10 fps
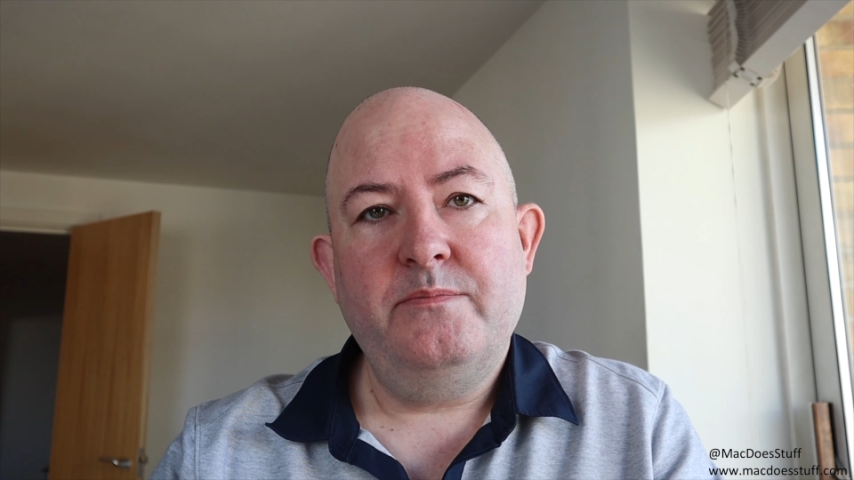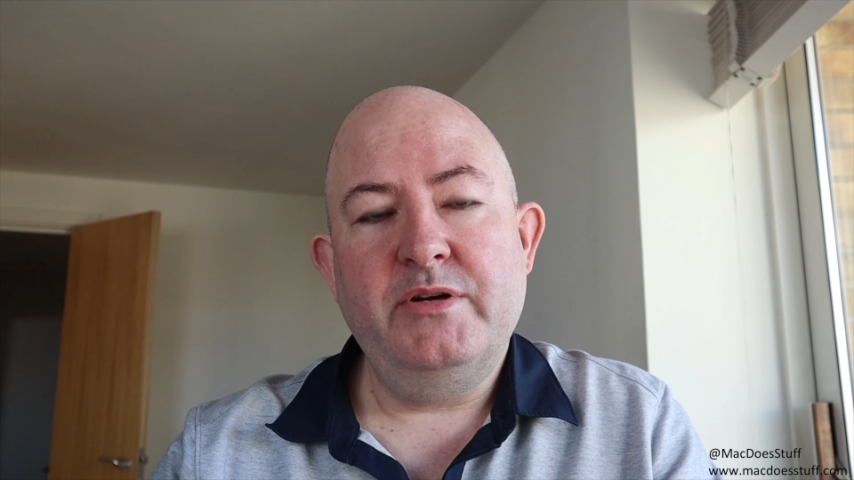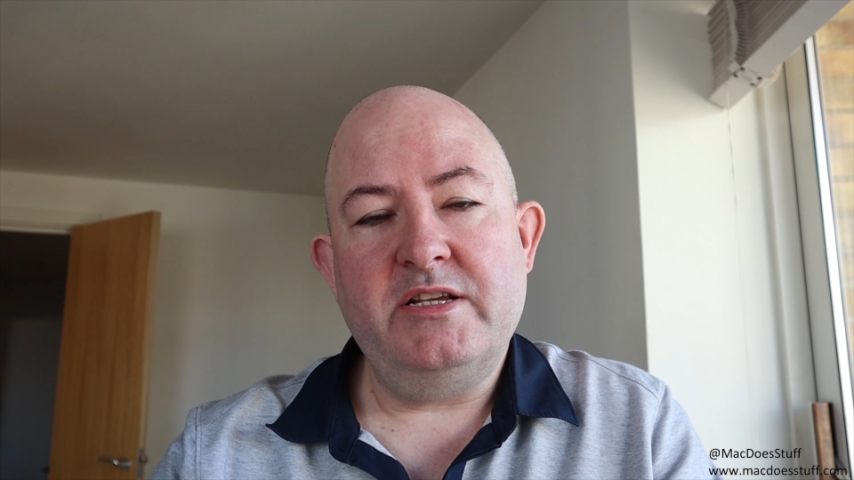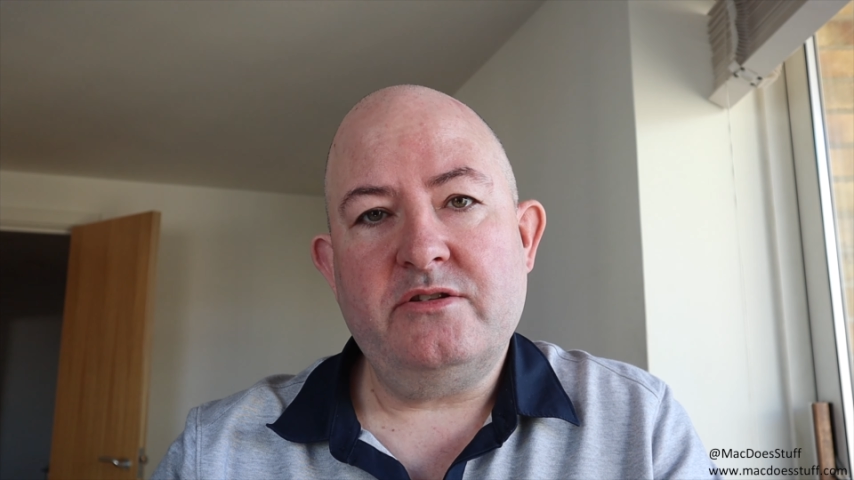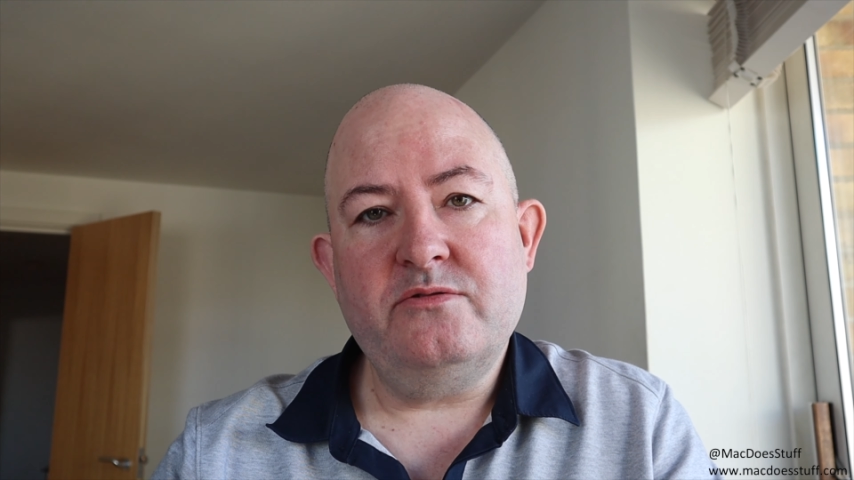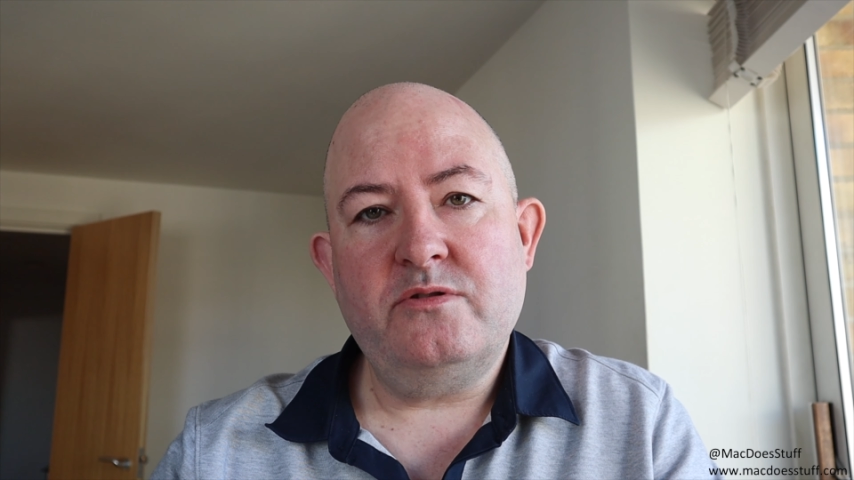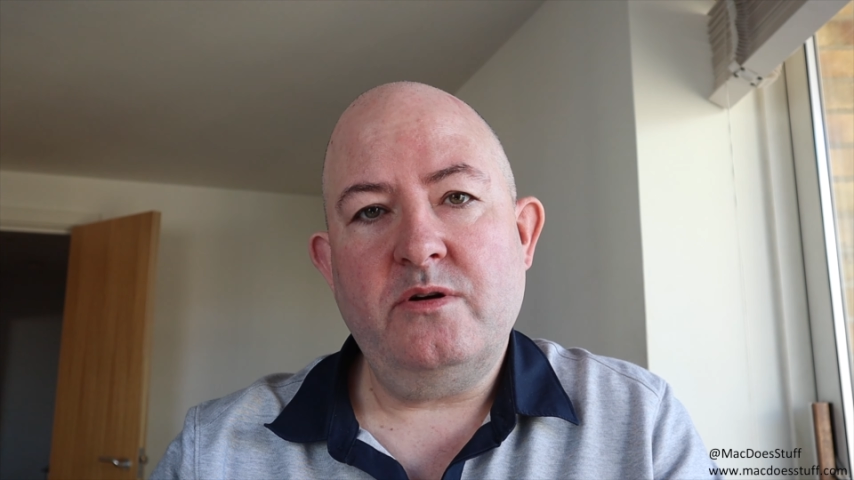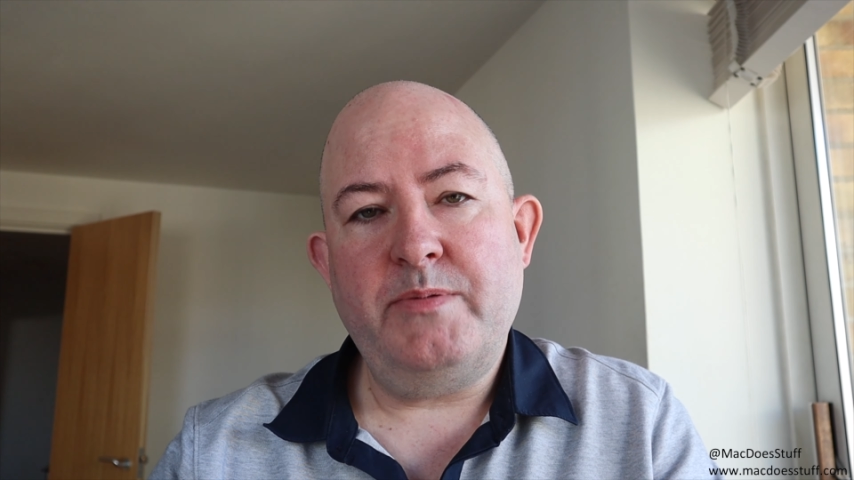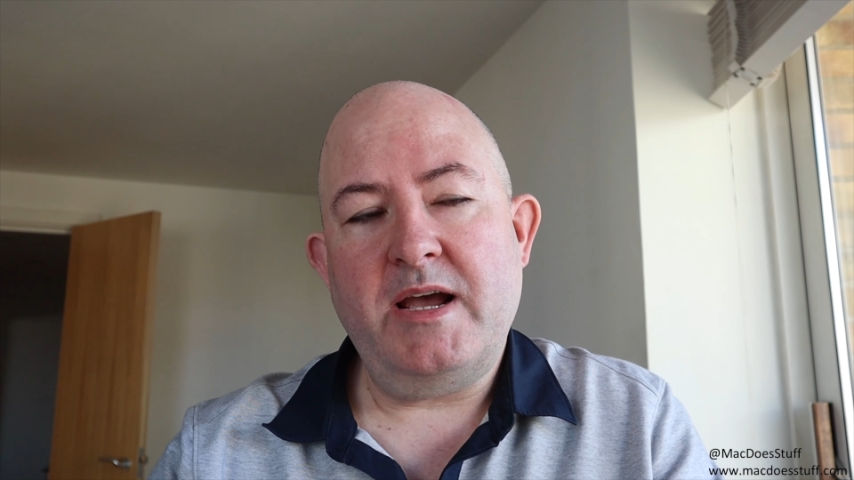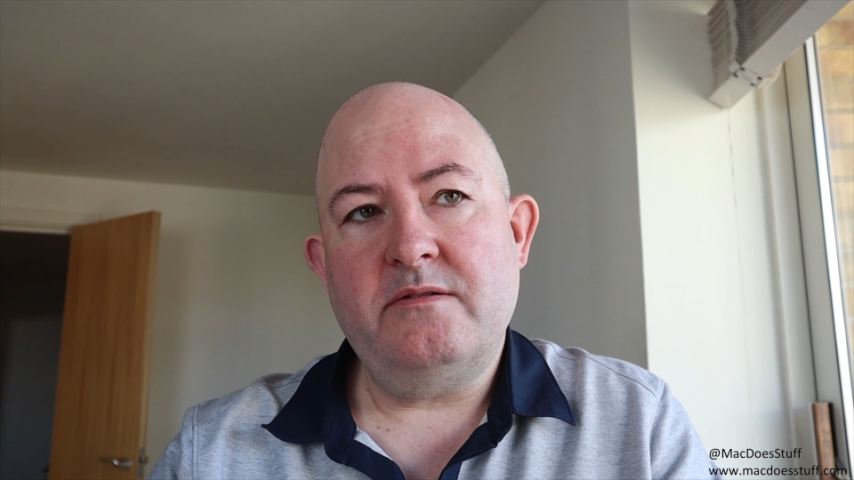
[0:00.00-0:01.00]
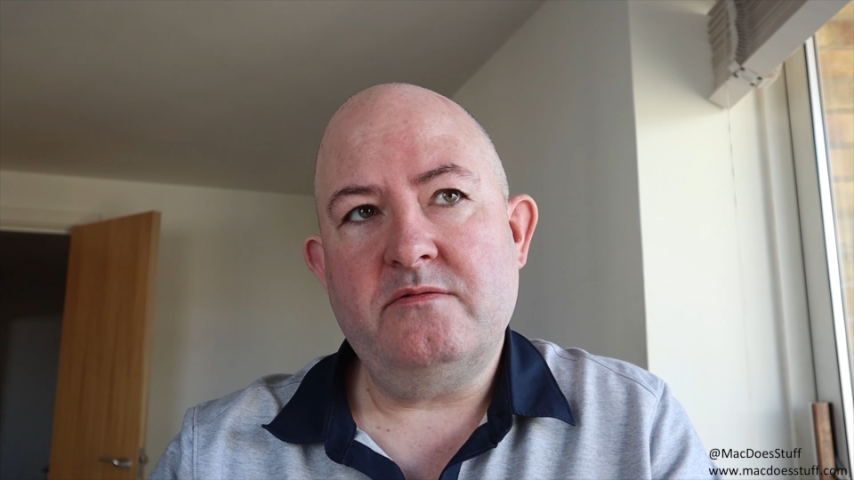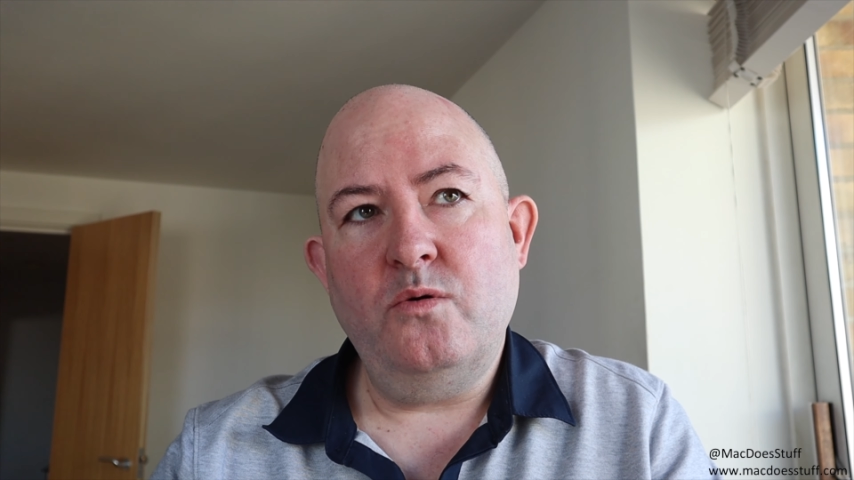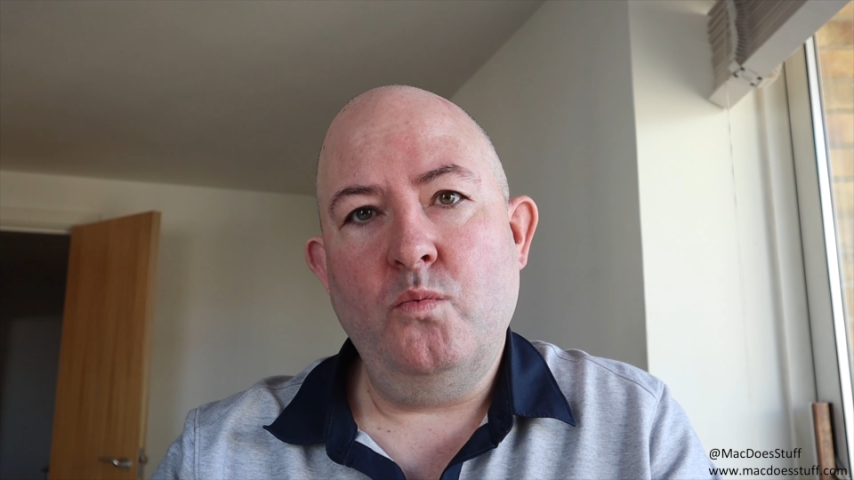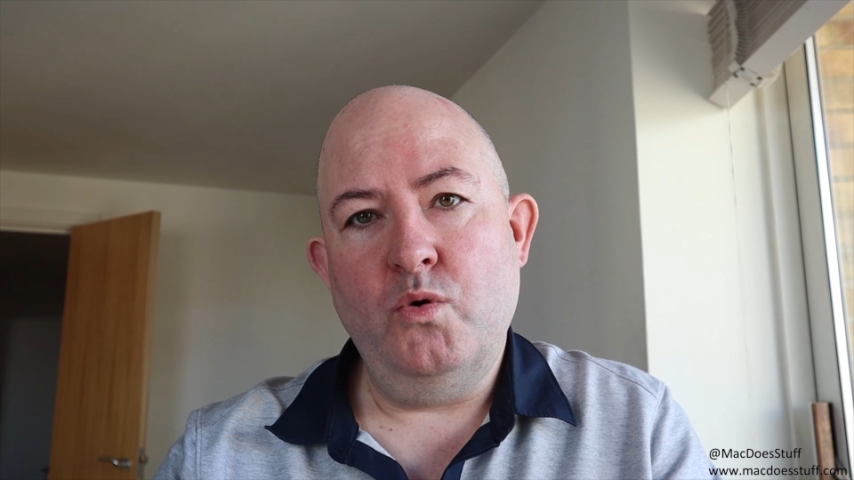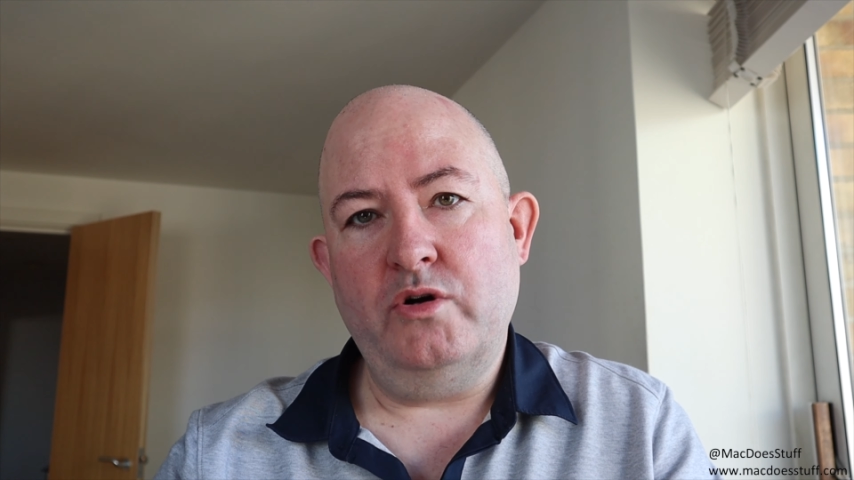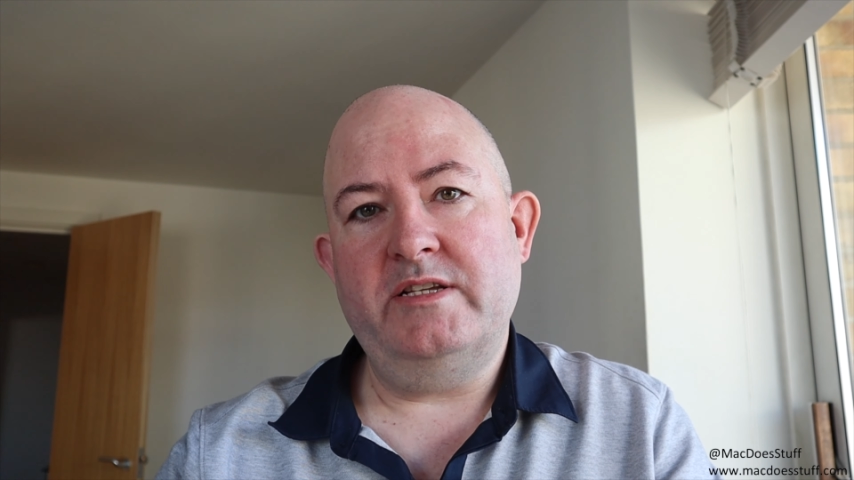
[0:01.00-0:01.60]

but it's also about what